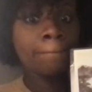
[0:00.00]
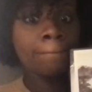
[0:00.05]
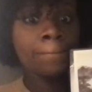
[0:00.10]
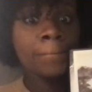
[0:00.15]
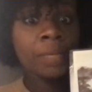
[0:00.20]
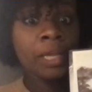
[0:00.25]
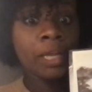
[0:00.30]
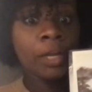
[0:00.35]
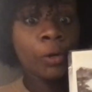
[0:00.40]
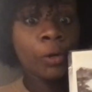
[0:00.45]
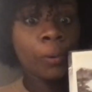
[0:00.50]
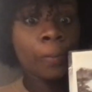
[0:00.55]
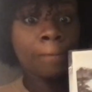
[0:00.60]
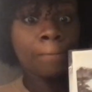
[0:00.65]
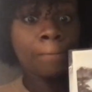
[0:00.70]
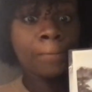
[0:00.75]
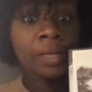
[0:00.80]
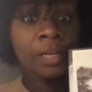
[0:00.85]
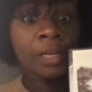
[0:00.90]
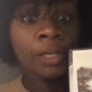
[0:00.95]
bigger and
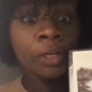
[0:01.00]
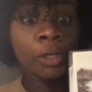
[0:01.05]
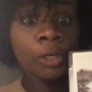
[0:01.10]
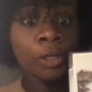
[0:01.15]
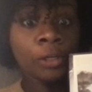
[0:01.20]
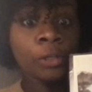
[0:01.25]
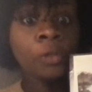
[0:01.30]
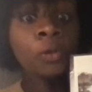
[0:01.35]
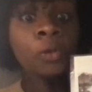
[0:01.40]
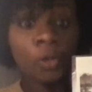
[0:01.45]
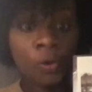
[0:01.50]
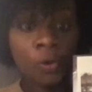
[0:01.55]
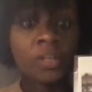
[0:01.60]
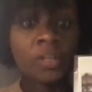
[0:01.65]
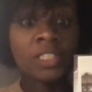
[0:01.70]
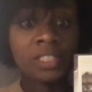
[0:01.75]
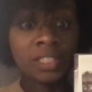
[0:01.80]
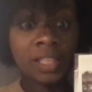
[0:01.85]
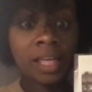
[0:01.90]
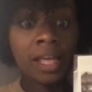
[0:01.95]
bigger? You
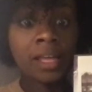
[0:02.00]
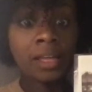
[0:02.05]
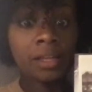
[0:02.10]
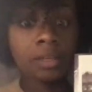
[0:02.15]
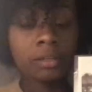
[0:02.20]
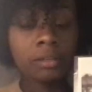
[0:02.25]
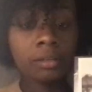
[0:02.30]
notice that?